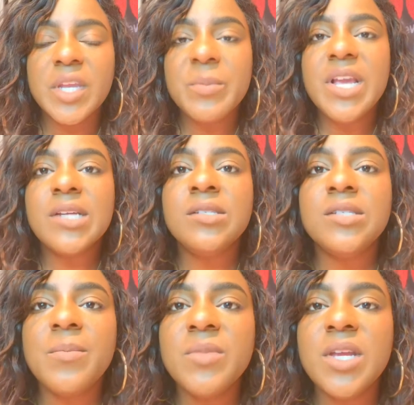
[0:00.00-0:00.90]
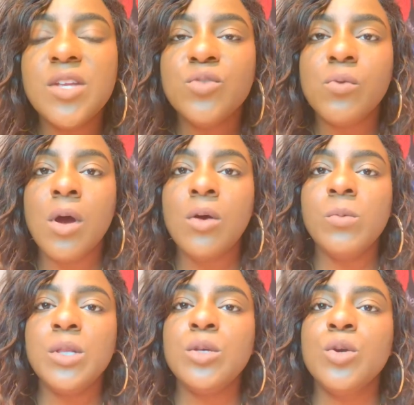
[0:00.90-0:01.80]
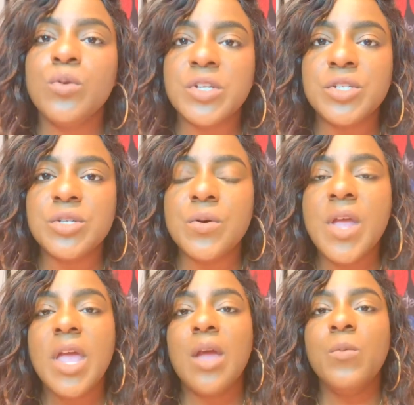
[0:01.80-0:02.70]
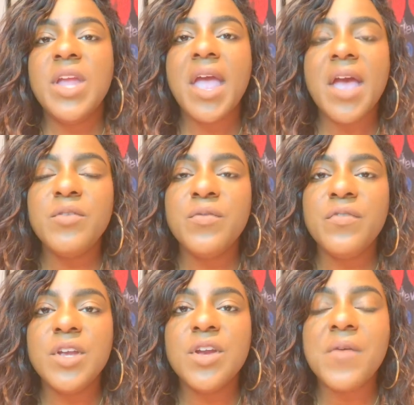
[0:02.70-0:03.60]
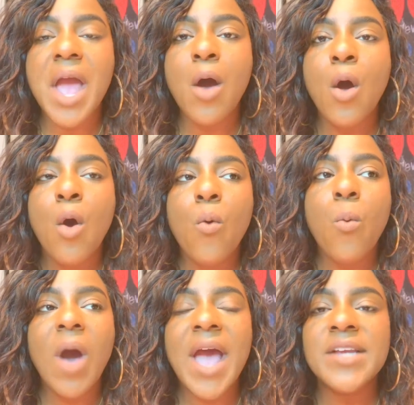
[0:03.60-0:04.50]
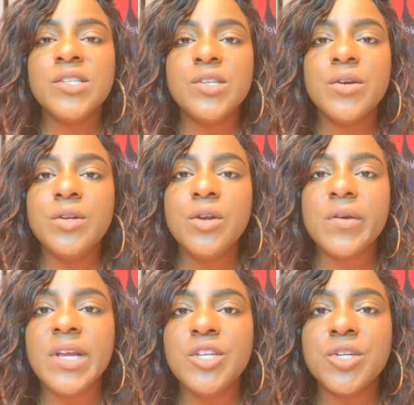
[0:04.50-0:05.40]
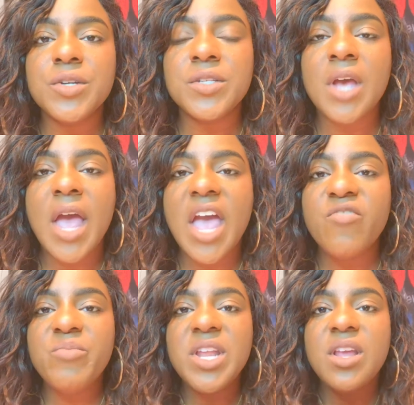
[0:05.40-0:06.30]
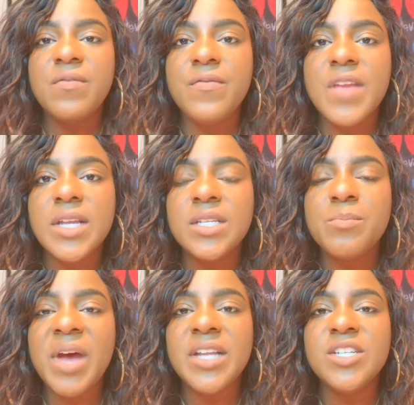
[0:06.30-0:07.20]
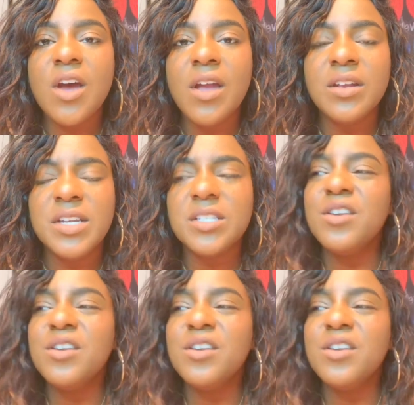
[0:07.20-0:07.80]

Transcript: because something is wrong with the crystal and we have to figure out why certain creatures have been affected by darkness.